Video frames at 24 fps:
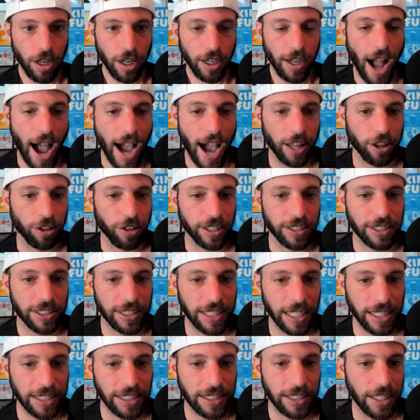Kyler at
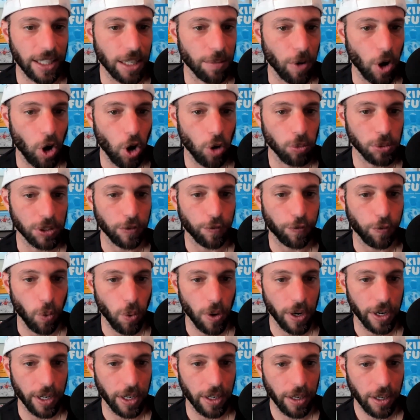60 than Mahomes at
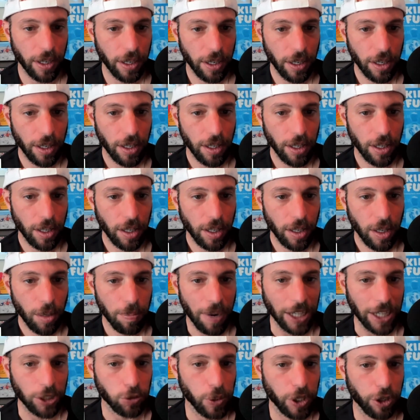40.
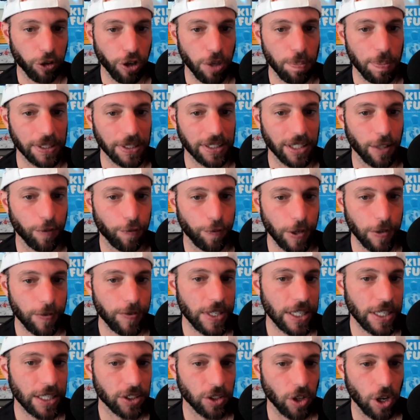But as we creep into the
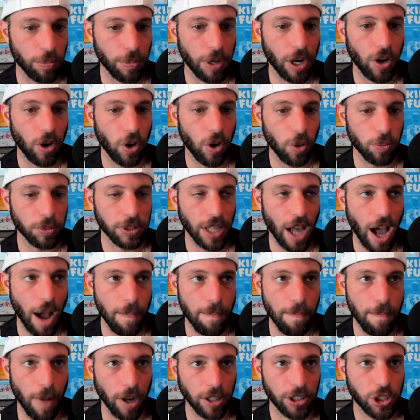50s on Mahomes,
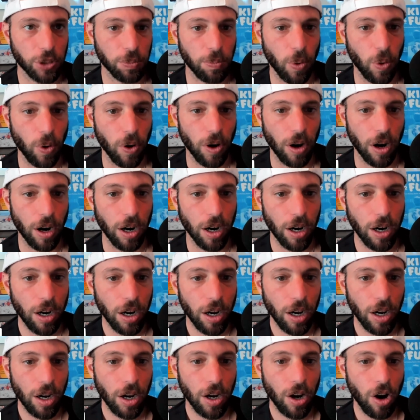I'm much more
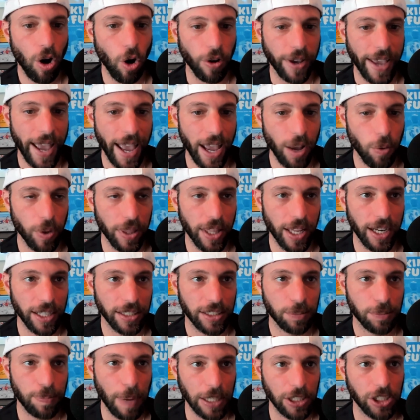okay with it,
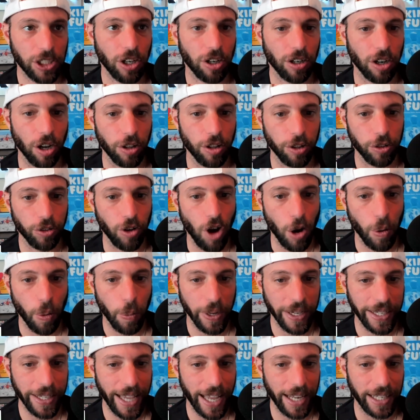especially on underdog where
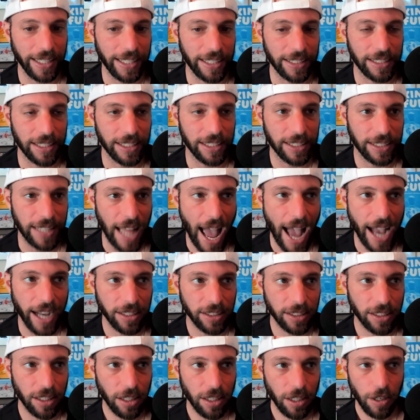we can get easy
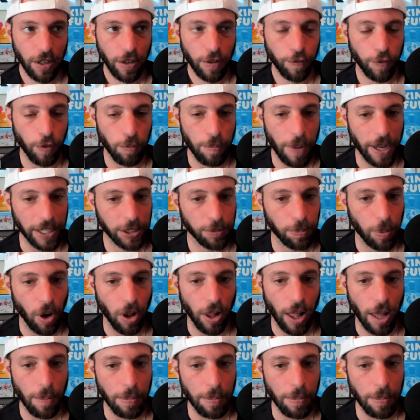stacks for best ball.